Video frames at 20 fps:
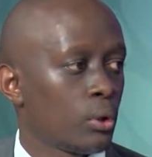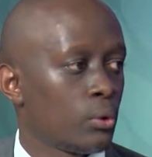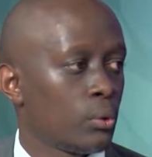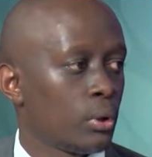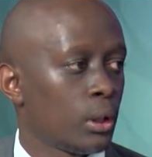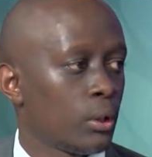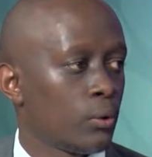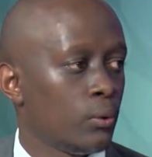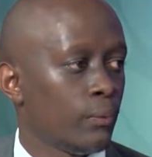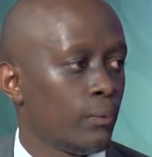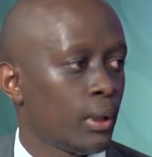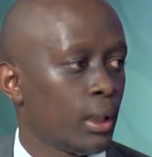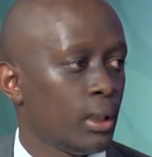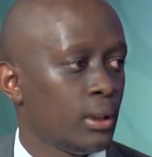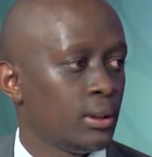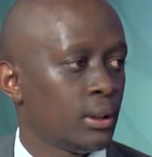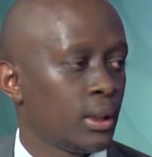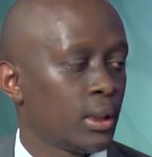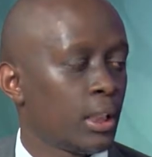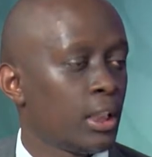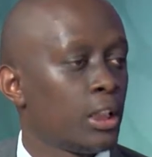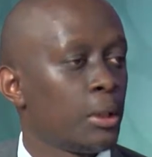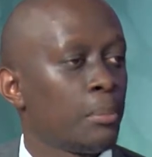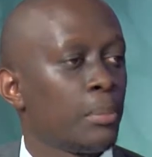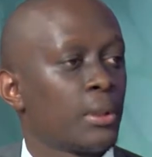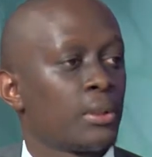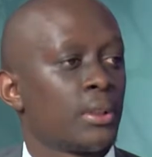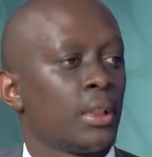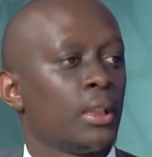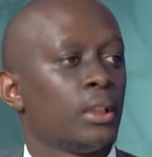you tend to find is that
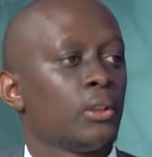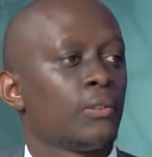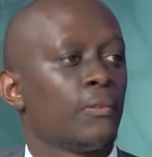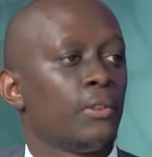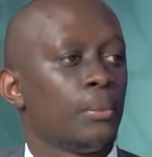80% of